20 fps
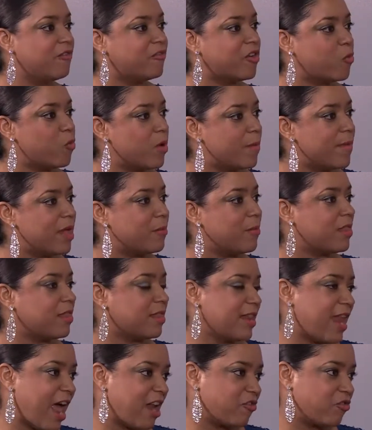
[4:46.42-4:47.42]
for women with
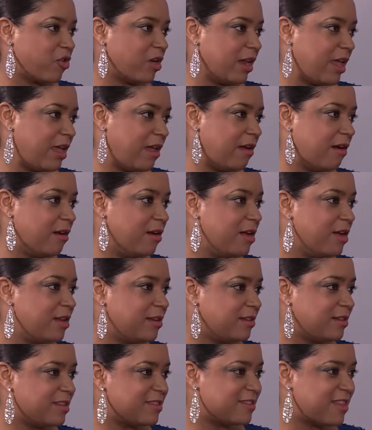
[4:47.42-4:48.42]
natural hair.
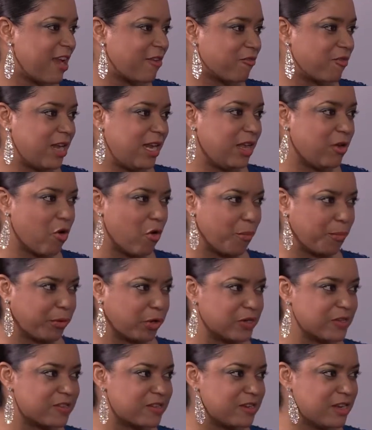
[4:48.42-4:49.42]
Does that really go
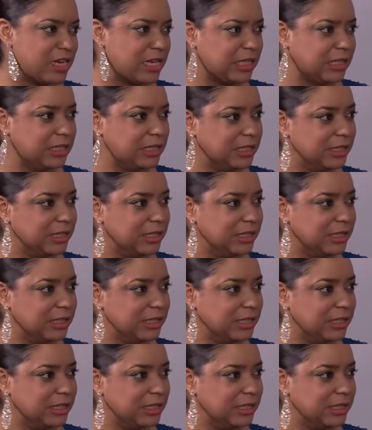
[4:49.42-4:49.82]
personal?